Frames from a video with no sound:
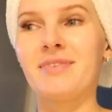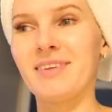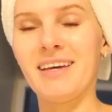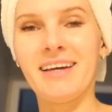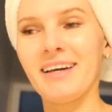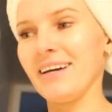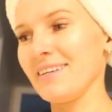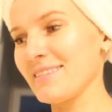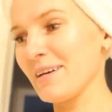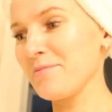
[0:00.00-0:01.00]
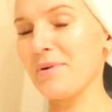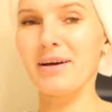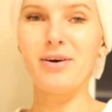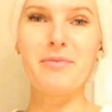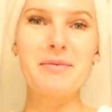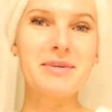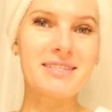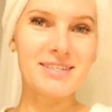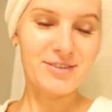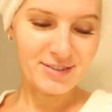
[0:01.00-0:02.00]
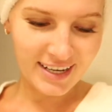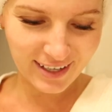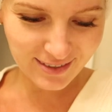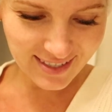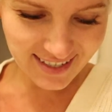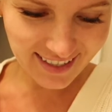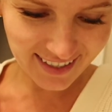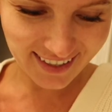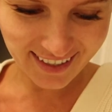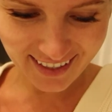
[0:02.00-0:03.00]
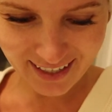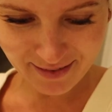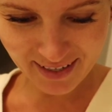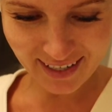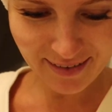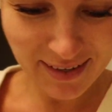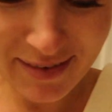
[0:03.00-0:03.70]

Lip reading: Hey guys, I am back home at my sister's house. Come on, come on,